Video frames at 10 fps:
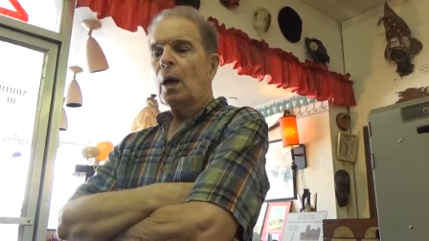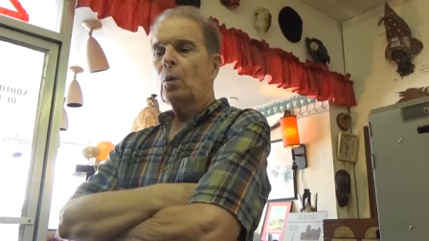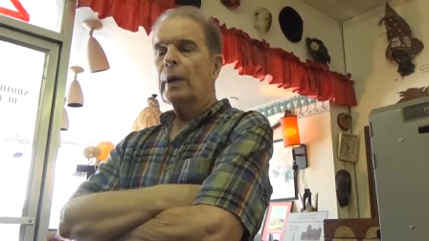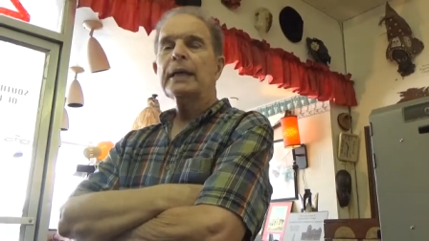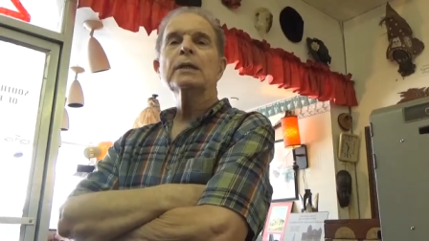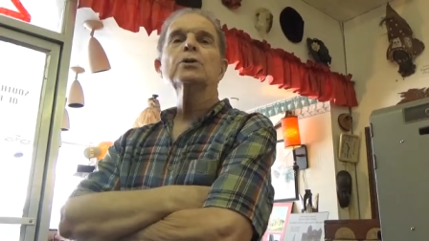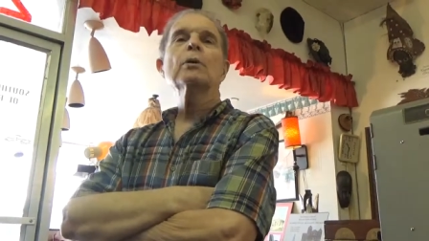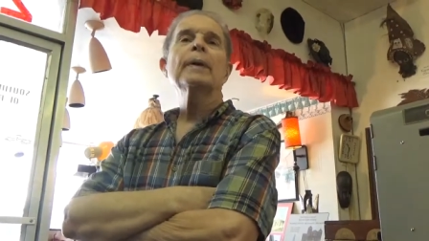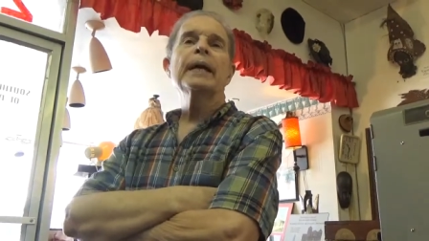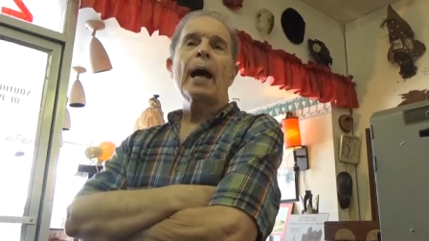When he
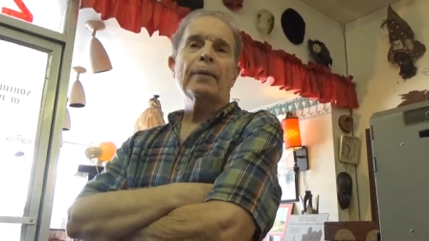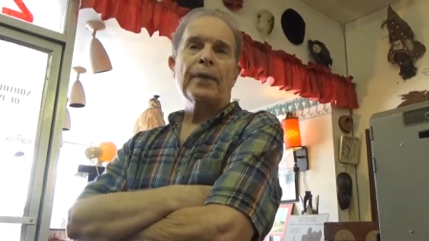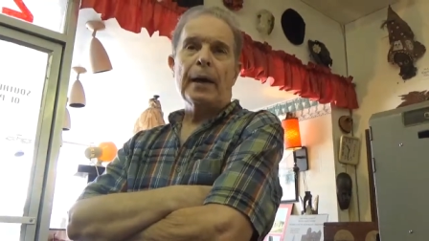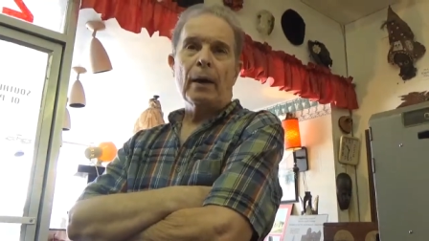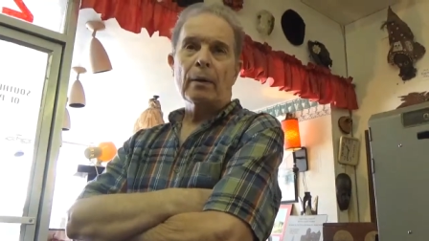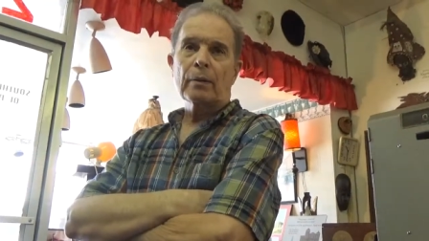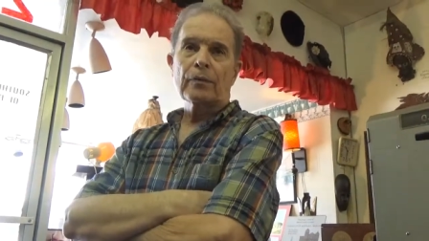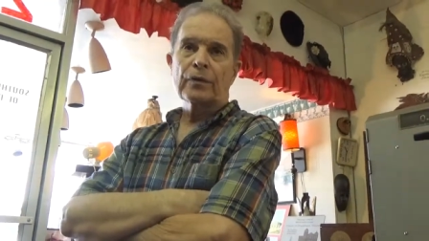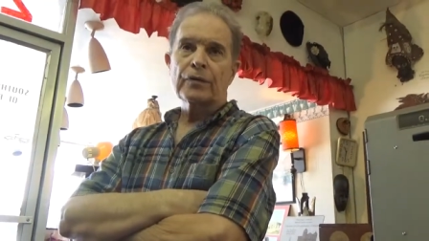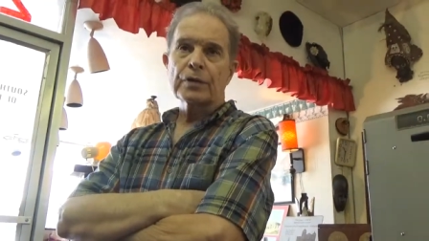took me out there
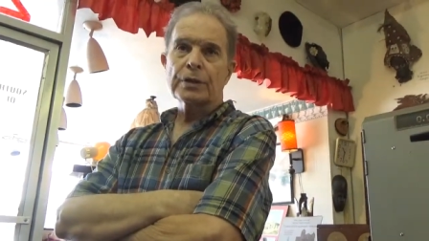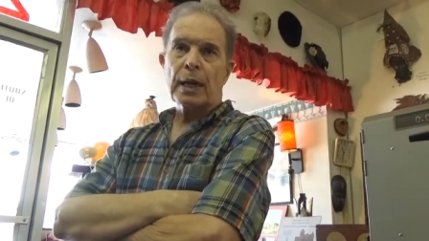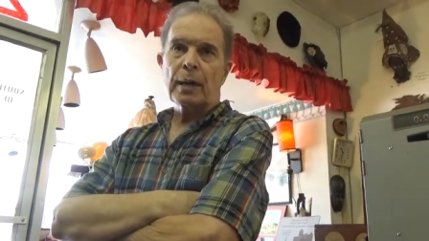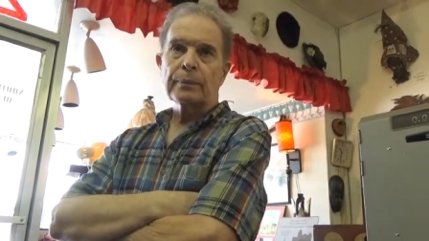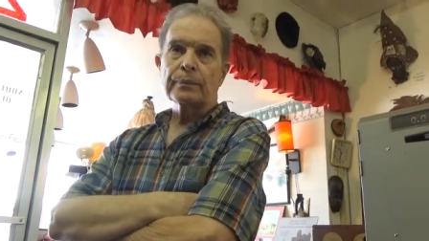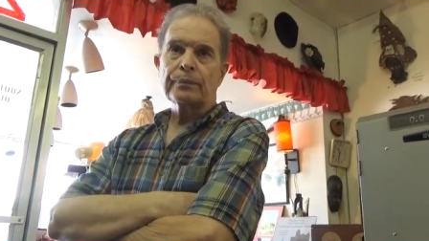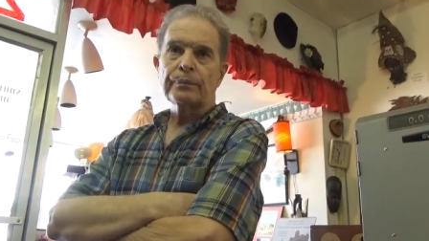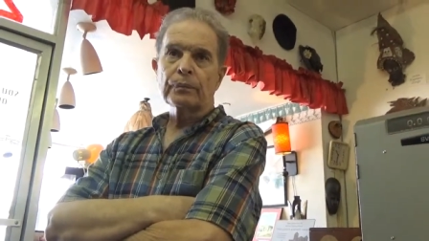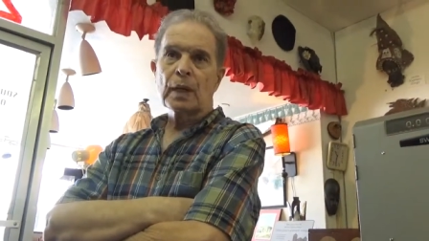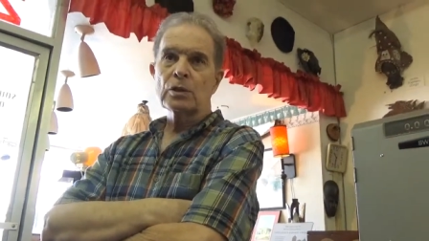for the first
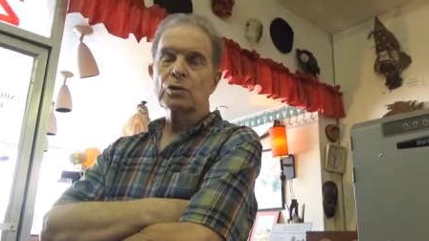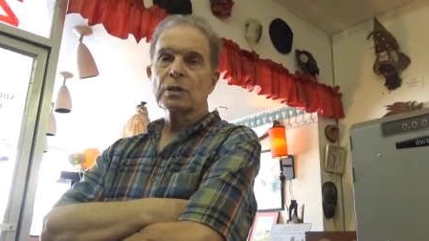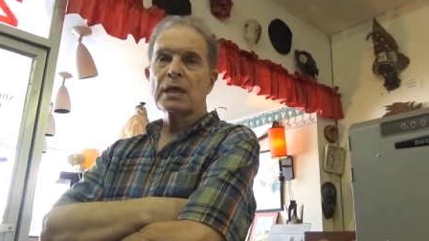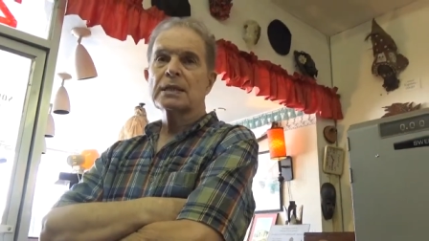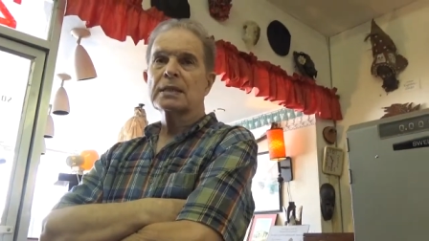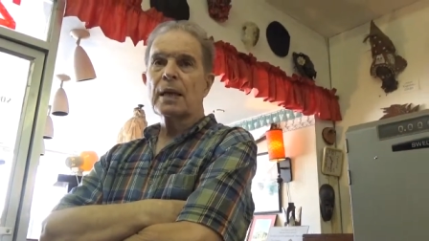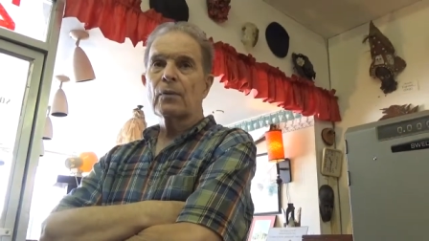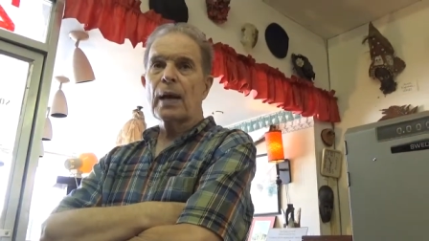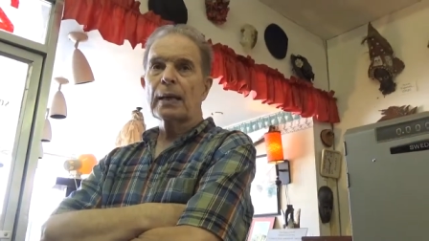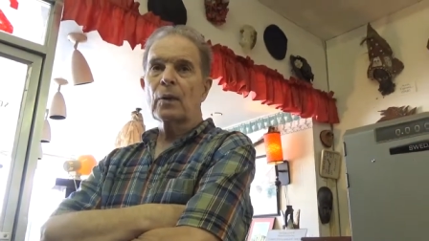time, mm. it's, it's set
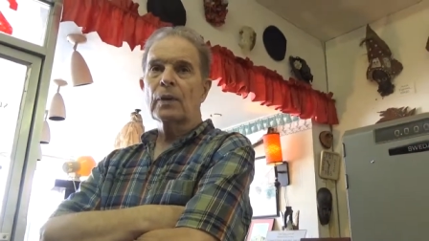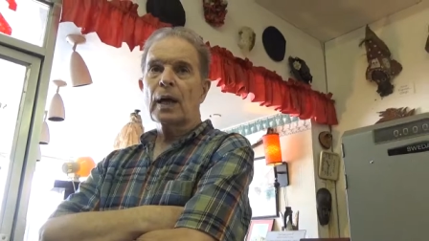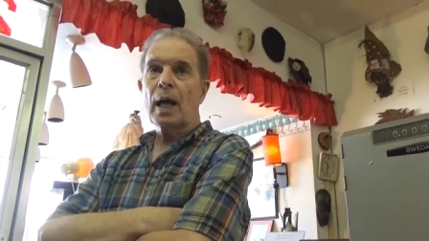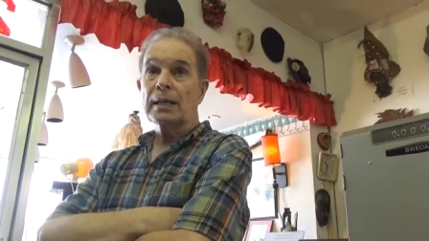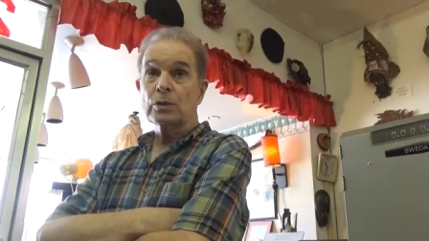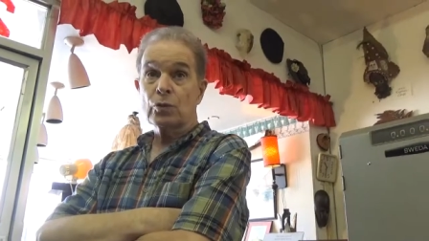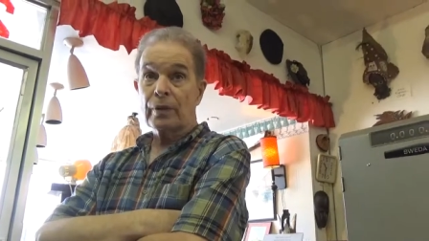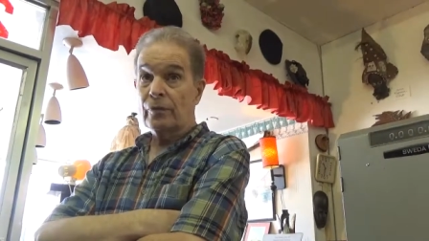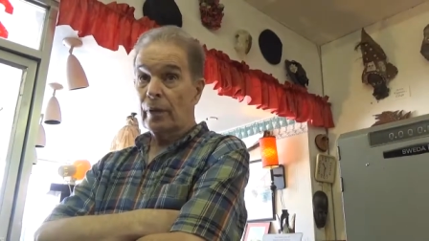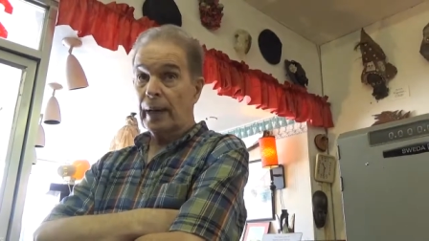right on the Collins
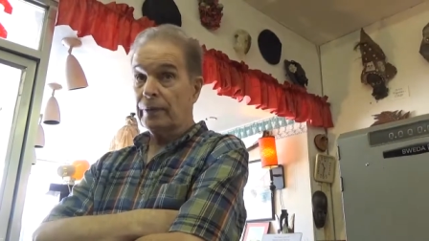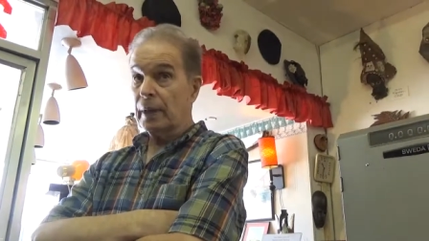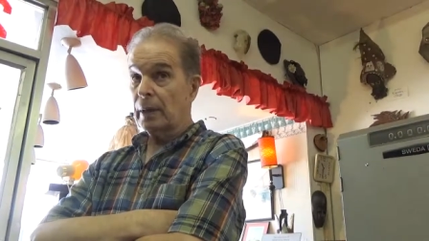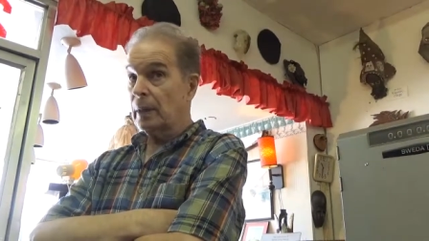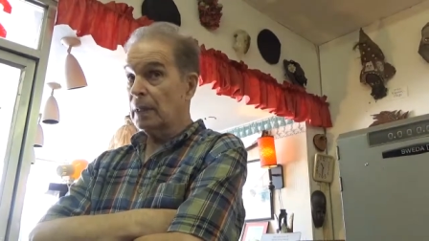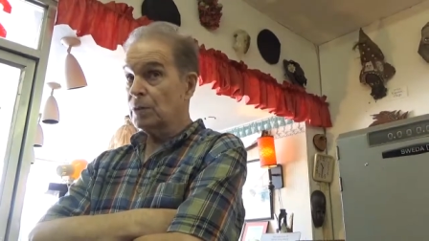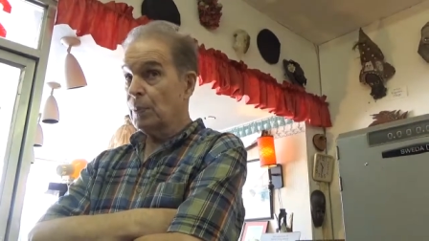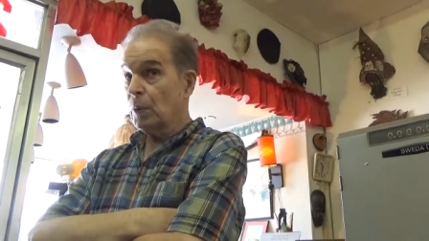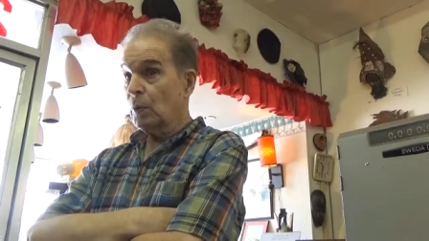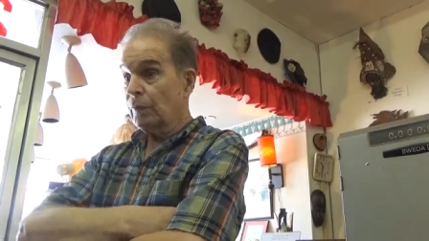River out there in this
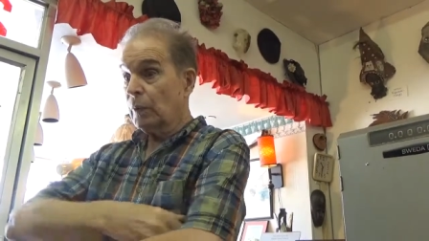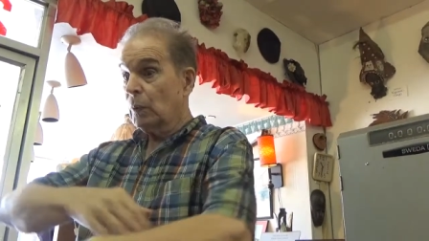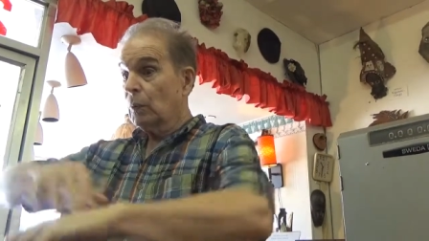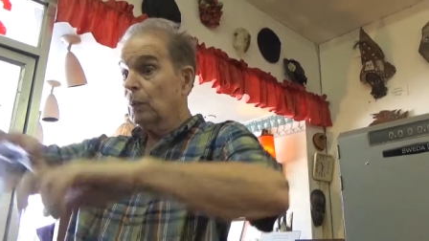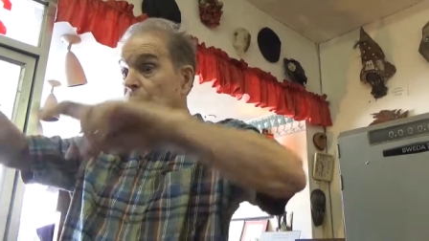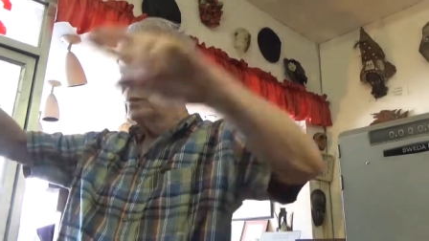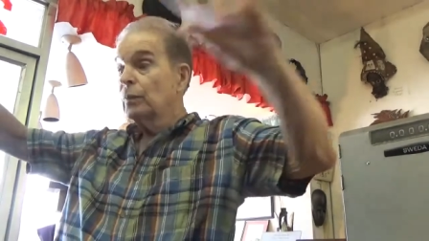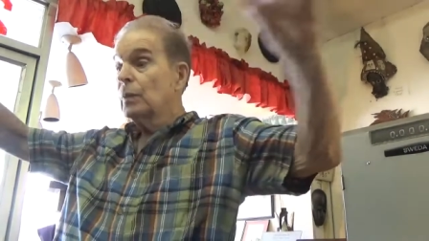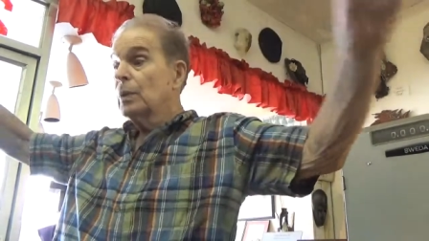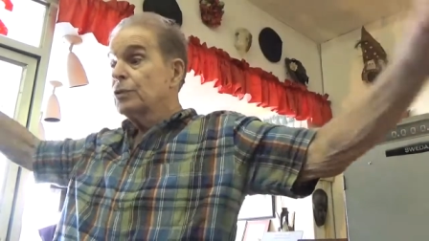beautiful,
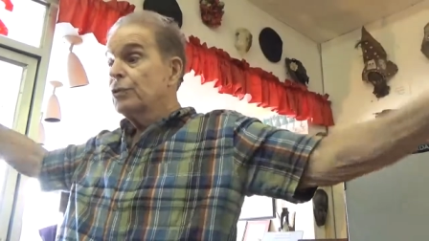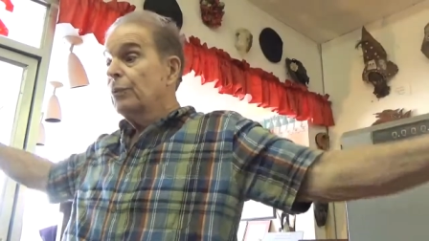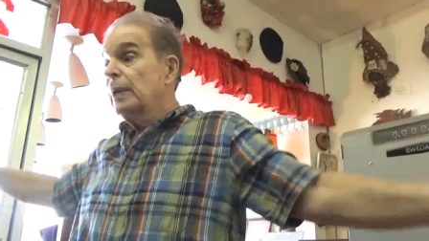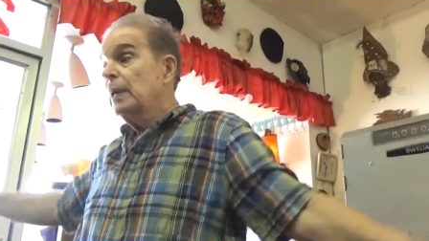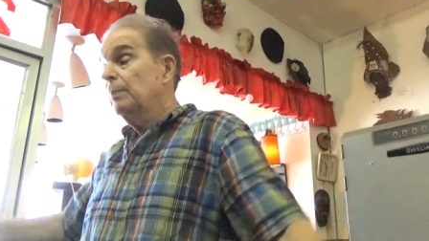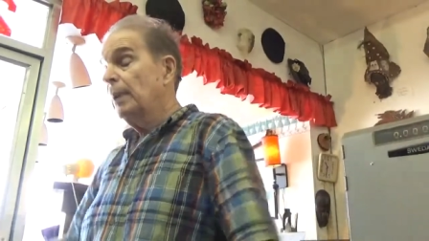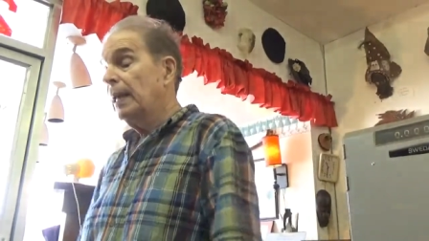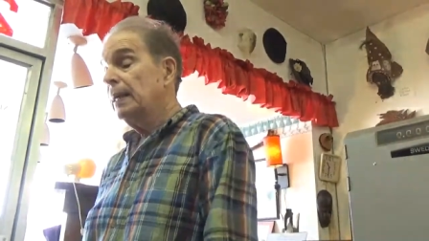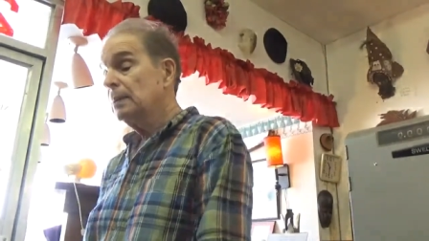serene place.